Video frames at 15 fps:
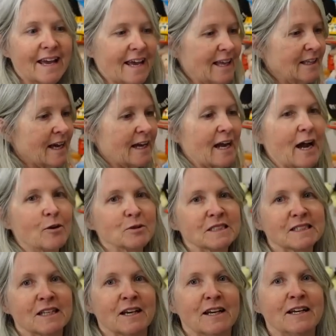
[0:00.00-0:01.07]
And that guy
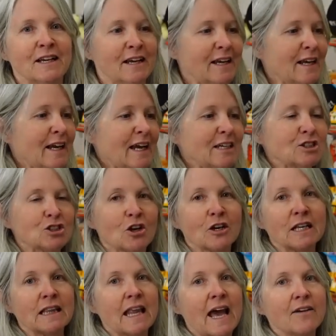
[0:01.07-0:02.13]
was, he
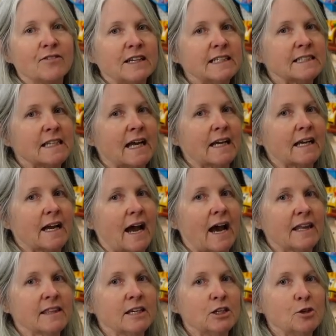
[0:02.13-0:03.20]
started laughing. He's like, I
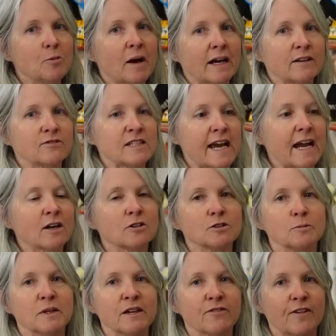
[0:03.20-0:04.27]
think you might have tackled
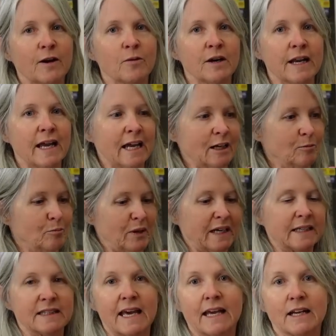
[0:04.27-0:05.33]
me if I went ahead and
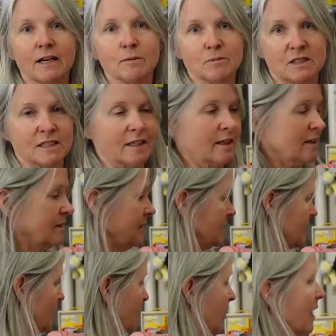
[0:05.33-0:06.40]
picked that up to,
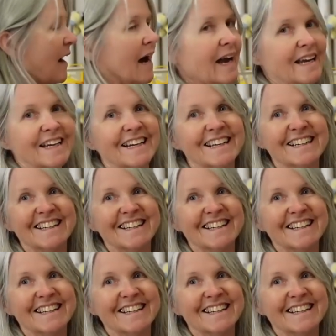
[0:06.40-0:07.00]
to buy.